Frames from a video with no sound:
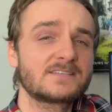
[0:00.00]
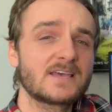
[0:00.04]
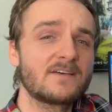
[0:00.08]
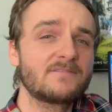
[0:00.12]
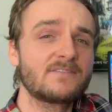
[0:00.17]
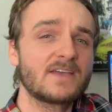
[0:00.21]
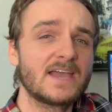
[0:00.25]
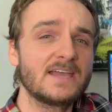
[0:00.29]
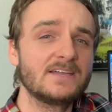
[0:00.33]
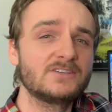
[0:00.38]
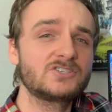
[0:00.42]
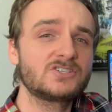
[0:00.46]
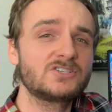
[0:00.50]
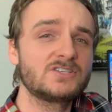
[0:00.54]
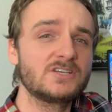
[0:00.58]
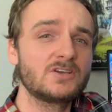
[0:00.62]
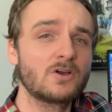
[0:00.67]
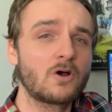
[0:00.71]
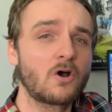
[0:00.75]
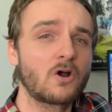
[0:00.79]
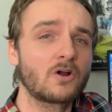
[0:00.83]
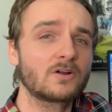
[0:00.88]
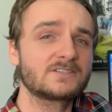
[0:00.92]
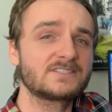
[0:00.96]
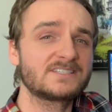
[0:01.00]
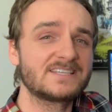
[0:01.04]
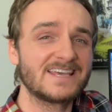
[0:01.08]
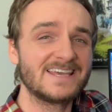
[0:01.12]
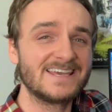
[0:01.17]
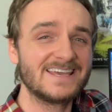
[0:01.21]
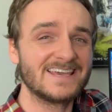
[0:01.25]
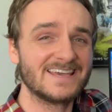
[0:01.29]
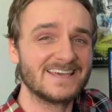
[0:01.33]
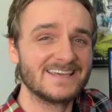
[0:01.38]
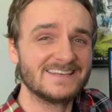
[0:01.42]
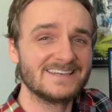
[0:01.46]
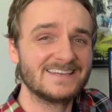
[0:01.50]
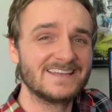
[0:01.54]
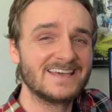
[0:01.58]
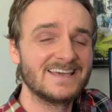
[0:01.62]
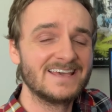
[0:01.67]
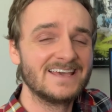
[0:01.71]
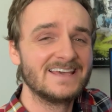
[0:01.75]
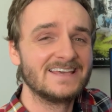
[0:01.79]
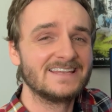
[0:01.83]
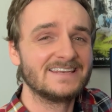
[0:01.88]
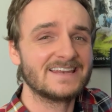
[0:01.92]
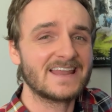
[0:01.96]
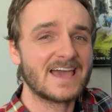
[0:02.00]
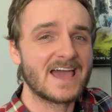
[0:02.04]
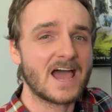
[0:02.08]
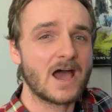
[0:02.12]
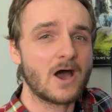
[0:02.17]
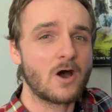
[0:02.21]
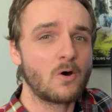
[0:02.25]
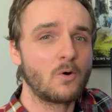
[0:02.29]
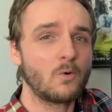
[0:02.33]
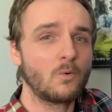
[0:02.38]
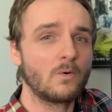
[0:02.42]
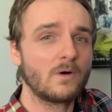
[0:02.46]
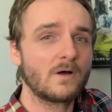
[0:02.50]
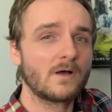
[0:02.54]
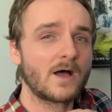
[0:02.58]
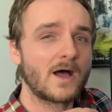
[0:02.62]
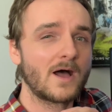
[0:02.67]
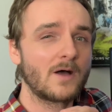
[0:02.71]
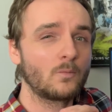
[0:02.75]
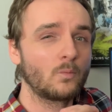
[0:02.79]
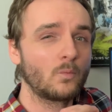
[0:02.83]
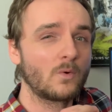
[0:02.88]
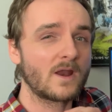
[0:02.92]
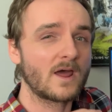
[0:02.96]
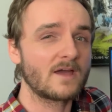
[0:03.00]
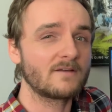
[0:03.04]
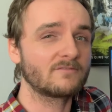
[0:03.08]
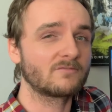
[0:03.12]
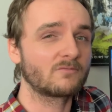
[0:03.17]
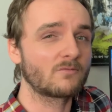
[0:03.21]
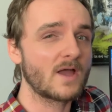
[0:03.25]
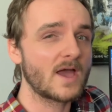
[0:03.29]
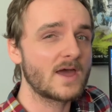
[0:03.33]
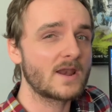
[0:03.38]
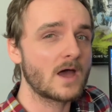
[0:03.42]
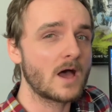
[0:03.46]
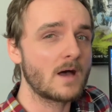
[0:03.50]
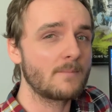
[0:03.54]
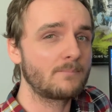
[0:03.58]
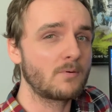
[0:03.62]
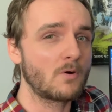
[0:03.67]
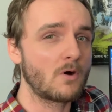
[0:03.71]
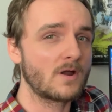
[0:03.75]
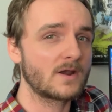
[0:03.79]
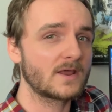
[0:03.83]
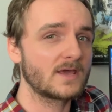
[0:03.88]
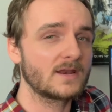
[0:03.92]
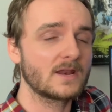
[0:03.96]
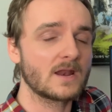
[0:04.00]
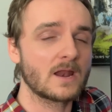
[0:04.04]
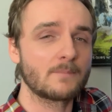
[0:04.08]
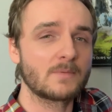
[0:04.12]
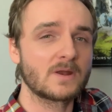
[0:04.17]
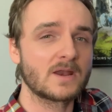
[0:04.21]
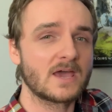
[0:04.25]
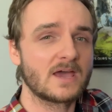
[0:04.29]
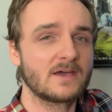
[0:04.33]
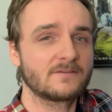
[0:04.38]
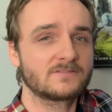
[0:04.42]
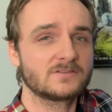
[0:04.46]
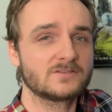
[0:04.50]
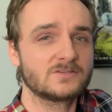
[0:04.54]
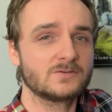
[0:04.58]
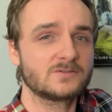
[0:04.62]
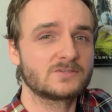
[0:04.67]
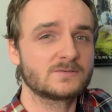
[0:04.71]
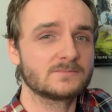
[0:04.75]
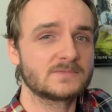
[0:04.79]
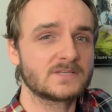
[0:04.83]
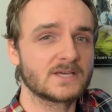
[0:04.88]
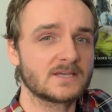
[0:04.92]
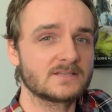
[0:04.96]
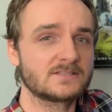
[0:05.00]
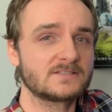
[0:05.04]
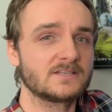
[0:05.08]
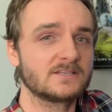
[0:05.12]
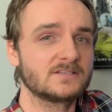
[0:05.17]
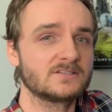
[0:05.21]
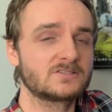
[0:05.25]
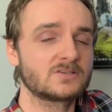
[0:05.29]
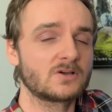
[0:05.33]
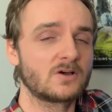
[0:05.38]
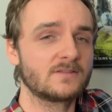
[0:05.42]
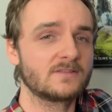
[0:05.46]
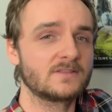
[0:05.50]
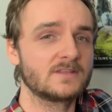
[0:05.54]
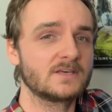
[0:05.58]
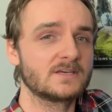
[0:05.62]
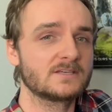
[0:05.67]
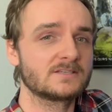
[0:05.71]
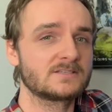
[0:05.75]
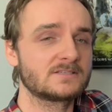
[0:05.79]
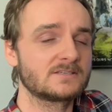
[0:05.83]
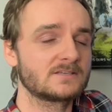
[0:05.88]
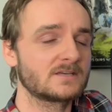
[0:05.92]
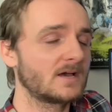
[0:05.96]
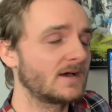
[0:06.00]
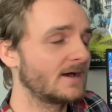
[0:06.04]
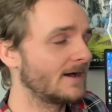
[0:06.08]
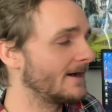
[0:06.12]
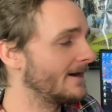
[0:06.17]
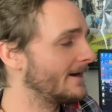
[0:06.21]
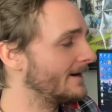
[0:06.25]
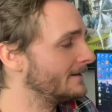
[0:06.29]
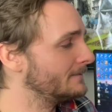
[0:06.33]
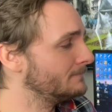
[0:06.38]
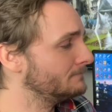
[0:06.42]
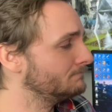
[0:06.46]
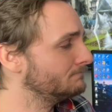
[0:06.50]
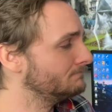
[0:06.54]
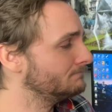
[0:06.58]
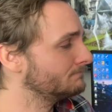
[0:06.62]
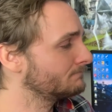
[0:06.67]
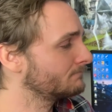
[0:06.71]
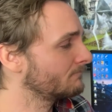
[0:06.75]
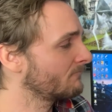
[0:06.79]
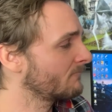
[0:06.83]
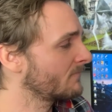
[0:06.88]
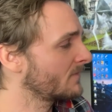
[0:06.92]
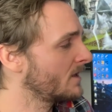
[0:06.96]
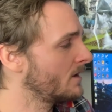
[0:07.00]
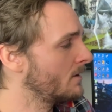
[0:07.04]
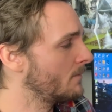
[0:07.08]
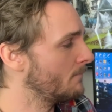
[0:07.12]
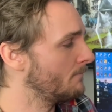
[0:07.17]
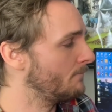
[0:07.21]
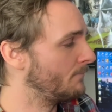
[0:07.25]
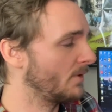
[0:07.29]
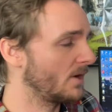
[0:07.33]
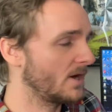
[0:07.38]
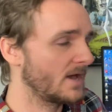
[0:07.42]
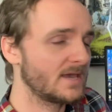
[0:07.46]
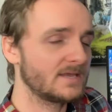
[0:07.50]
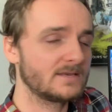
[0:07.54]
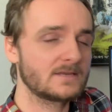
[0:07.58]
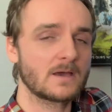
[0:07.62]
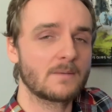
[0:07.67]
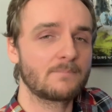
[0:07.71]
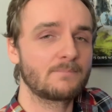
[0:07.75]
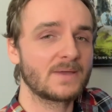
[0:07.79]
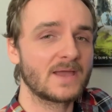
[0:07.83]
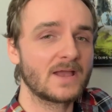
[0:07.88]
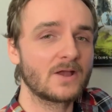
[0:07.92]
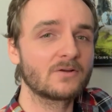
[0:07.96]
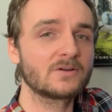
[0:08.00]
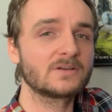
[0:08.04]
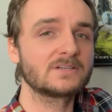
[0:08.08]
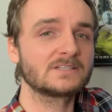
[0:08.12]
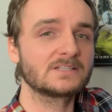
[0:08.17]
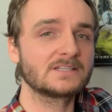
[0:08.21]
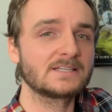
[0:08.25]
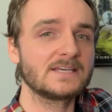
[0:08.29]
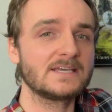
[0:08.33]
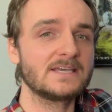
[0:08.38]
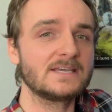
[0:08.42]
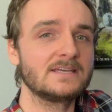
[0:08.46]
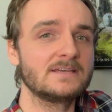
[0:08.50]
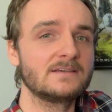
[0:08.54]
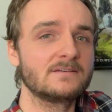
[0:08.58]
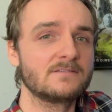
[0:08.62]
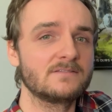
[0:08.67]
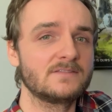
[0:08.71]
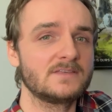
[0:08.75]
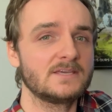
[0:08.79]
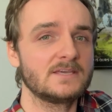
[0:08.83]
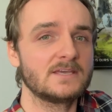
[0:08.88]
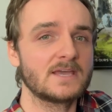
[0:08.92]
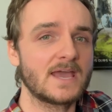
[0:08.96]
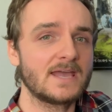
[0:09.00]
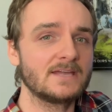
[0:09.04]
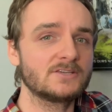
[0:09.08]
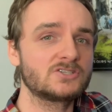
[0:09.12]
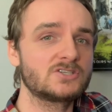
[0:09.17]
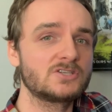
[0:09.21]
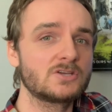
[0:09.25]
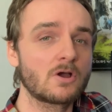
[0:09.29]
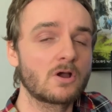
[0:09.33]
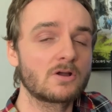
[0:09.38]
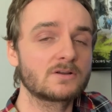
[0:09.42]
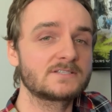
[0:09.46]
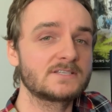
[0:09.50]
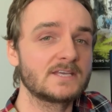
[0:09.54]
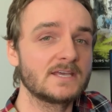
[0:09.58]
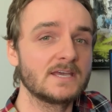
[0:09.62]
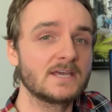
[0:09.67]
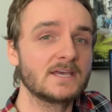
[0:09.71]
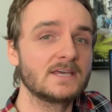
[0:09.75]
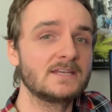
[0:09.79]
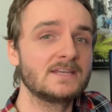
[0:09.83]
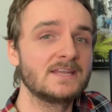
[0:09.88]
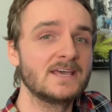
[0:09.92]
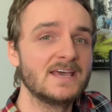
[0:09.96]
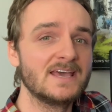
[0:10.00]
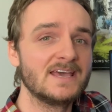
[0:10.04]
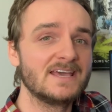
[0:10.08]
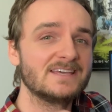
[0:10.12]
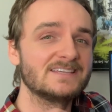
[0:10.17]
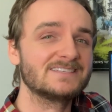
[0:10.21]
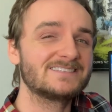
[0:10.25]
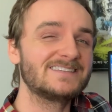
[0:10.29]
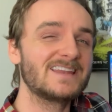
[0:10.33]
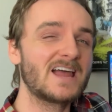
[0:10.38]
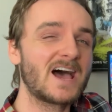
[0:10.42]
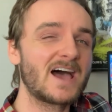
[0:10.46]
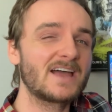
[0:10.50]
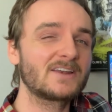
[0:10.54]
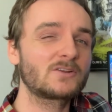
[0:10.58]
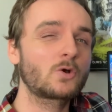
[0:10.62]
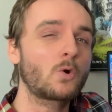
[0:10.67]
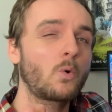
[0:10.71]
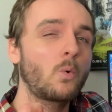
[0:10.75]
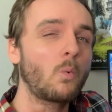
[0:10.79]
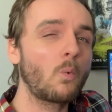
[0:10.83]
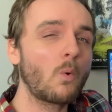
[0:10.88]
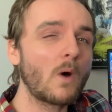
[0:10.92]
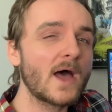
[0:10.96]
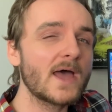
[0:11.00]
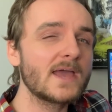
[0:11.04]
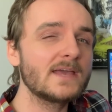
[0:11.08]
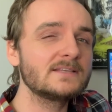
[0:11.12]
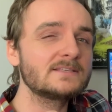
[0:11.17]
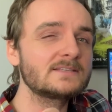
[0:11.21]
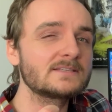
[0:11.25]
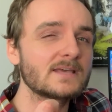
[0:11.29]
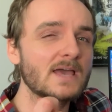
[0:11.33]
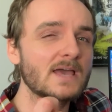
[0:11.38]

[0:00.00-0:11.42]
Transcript: have HDR10. Now, what I've read up on it, and I'm gonna have to do some testings on this, but apparently the HDR10 is not quite